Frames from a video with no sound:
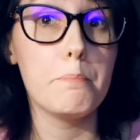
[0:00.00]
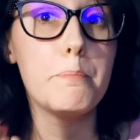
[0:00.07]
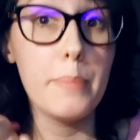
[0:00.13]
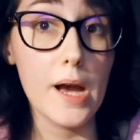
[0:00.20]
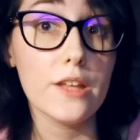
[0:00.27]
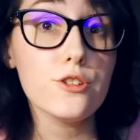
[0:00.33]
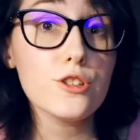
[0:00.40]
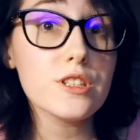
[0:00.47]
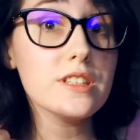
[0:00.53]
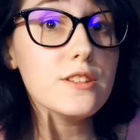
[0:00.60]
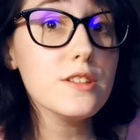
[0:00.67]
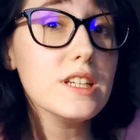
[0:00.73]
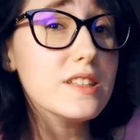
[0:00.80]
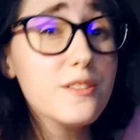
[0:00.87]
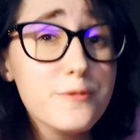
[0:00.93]
Better
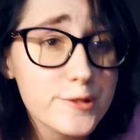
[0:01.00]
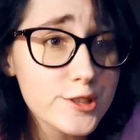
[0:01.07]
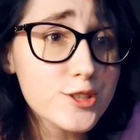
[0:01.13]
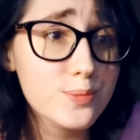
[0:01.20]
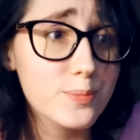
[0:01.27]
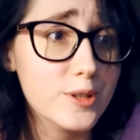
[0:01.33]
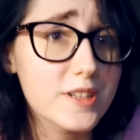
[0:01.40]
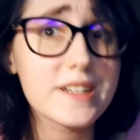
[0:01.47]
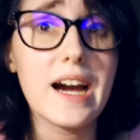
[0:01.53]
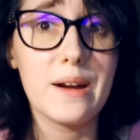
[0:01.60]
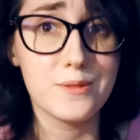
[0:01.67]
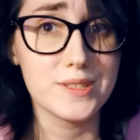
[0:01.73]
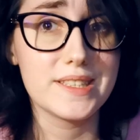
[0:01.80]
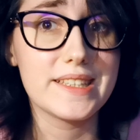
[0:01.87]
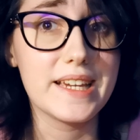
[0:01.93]
than in the first book, I
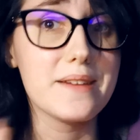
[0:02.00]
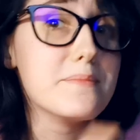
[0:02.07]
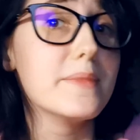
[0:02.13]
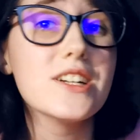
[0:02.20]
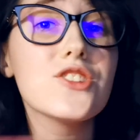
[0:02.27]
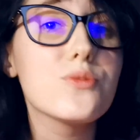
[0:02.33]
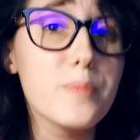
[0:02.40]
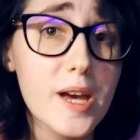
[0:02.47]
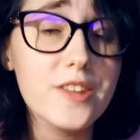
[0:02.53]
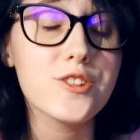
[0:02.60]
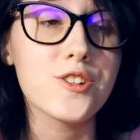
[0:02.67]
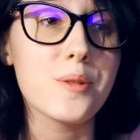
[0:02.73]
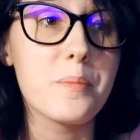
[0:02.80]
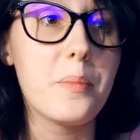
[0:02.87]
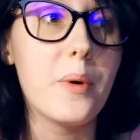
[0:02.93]
would say, much
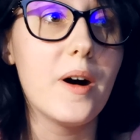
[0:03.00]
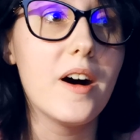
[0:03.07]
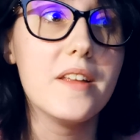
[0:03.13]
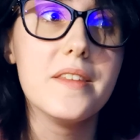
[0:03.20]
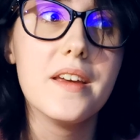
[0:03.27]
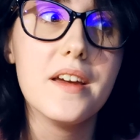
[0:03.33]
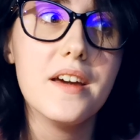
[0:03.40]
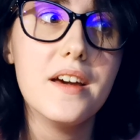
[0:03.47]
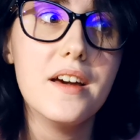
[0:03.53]
better, but